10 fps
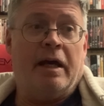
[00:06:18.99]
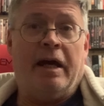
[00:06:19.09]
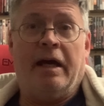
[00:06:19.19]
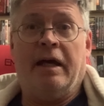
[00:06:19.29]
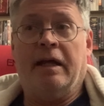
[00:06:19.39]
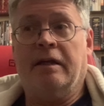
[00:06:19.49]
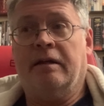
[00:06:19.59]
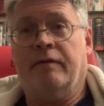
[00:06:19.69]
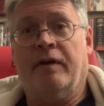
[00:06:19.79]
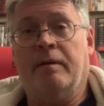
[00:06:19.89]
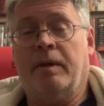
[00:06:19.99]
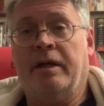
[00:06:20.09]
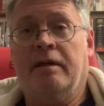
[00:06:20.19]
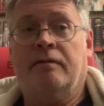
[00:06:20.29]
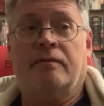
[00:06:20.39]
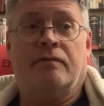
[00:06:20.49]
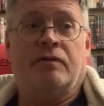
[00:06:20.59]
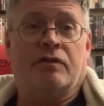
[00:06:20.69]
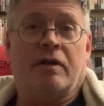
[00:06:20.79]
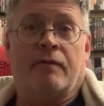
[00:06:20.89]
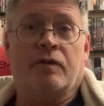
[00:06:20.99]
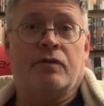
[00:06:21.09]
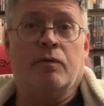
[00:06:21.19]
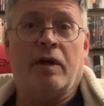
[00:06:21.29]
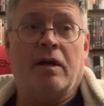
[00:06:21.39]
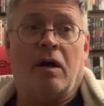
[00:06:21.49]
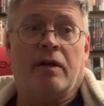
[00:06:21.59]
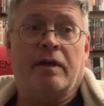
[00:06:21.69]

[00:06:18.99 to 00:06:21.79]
And if anybody discovers who they are,